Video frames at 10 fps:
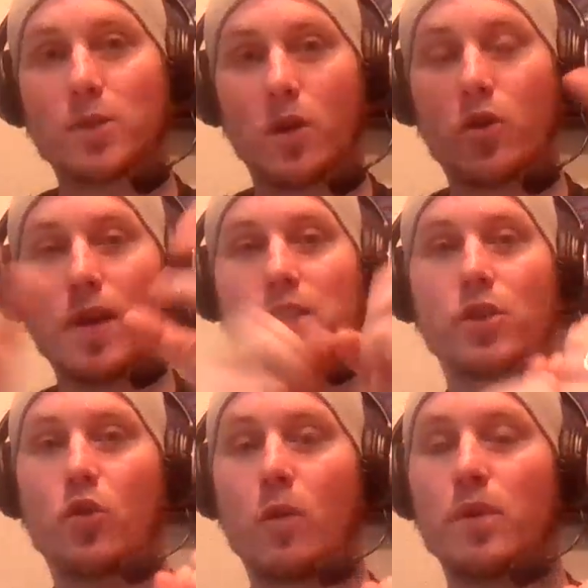what creates
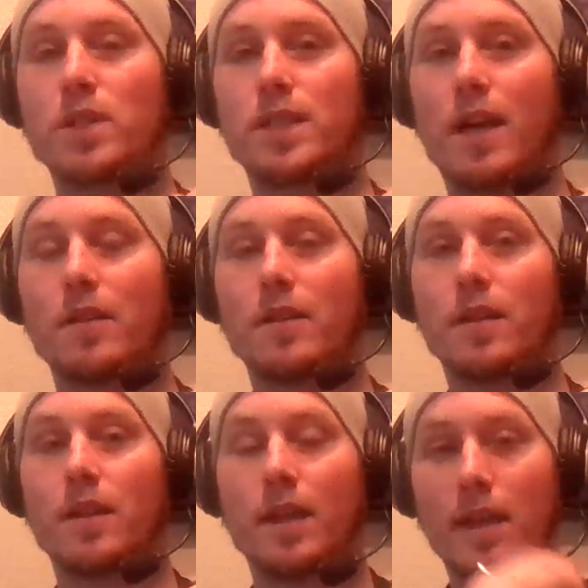your core
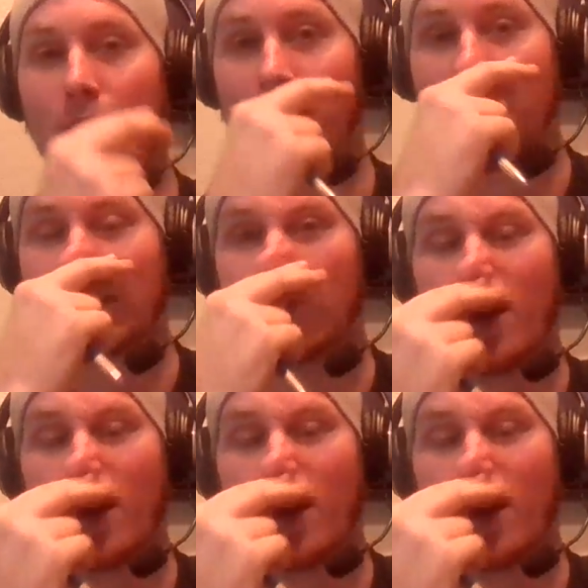personality. And that's